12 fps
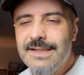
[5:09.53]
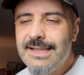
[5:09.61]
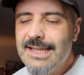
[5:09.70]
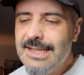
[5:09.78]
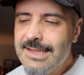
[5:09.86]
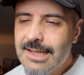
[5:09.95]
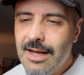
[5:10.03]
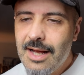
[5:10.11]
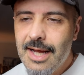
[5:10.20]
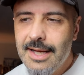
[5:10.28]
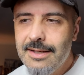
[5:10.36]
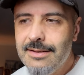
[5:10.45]

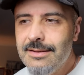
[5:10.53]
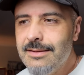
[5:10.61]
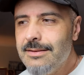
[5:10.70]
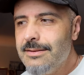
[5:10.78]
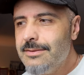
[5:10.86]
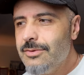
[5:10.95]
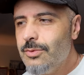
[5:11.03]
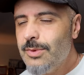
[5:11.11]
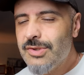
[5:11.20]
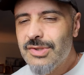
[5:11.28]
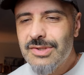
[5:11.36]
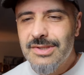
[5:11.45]
seaside,
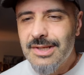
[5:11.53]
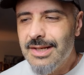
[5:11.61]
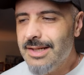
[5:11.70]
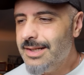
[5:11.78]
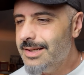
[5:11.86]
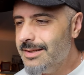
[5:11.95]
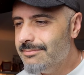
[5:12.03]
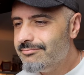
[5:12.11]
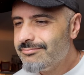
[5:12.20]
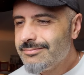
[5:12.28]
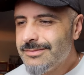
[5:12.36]
almost uh,